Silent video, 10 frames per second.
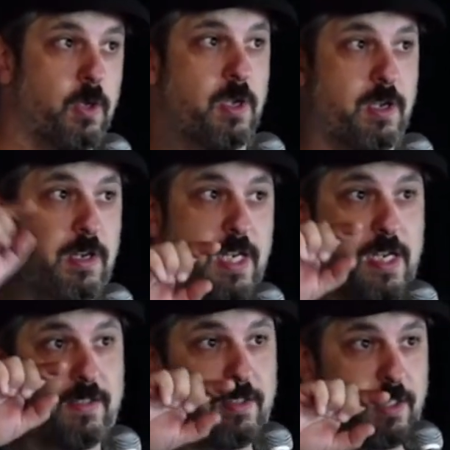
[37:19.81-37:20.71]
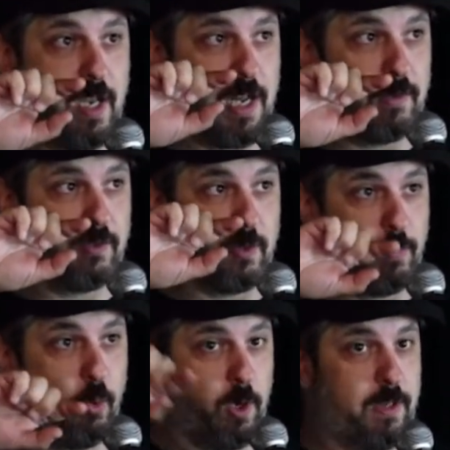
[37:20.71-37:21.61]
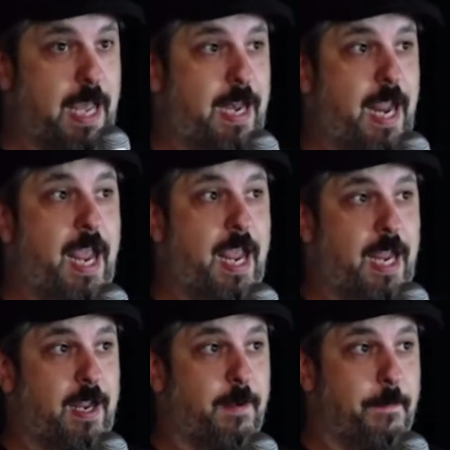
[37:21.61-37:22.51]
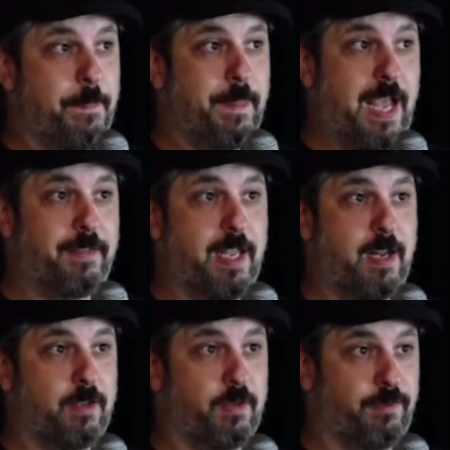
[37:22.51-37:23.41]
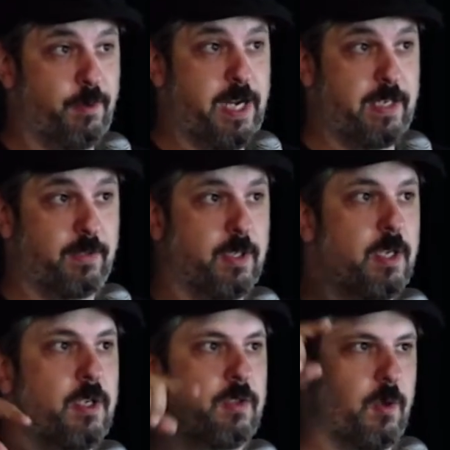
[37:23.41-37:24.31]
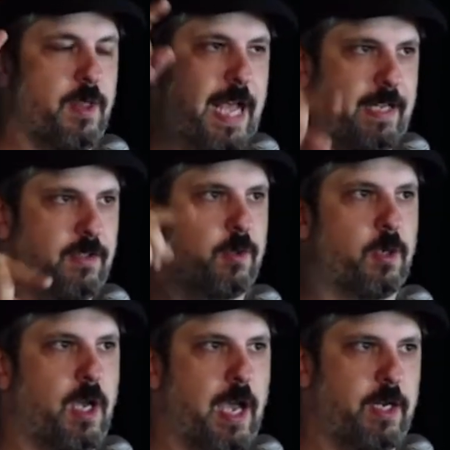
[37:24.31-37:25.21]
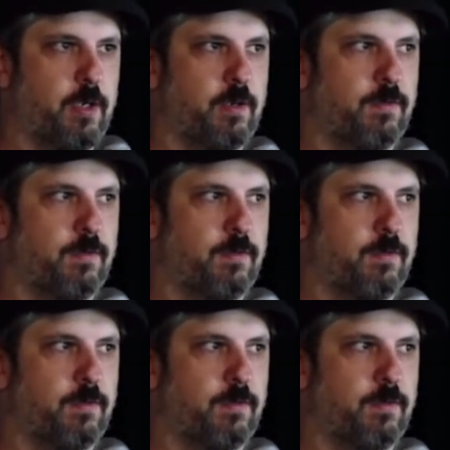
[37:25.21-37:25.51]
needs to kind of support that A at the end of the phrase. So that's your kind of,